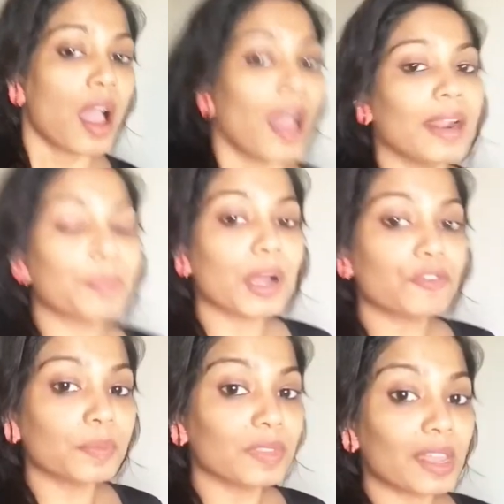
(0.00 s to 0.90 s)
And
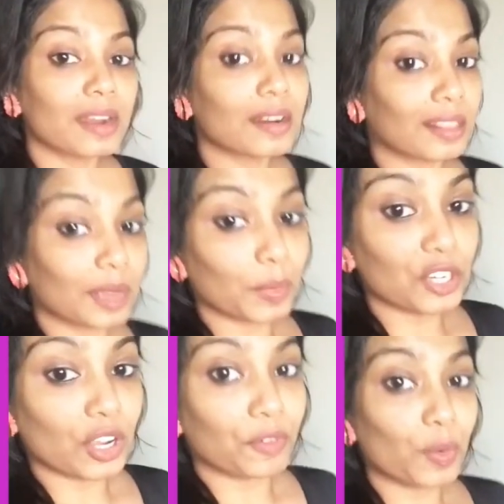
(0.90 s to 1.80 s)
apart from that, nothing
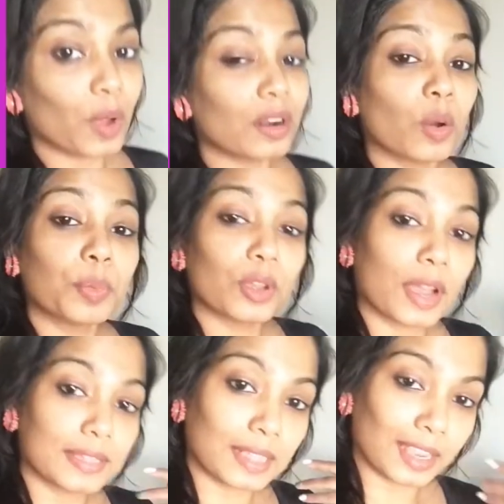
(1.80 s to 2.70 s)
much, everyone. Hope you
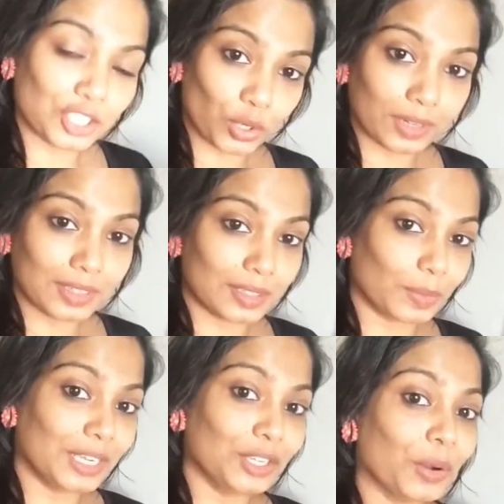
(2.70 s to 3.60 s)
guys enjoyed this
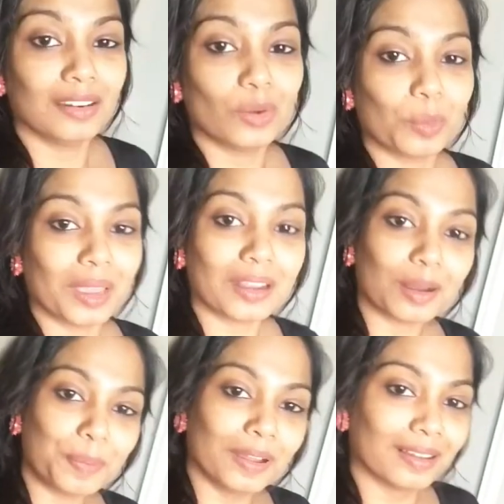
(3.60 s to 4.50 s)
video. No
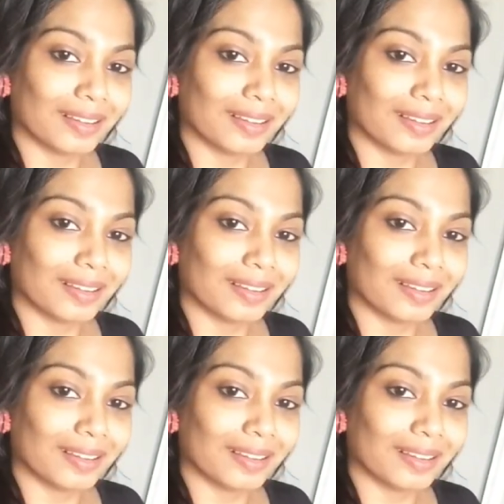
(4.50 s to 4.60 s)
makeup.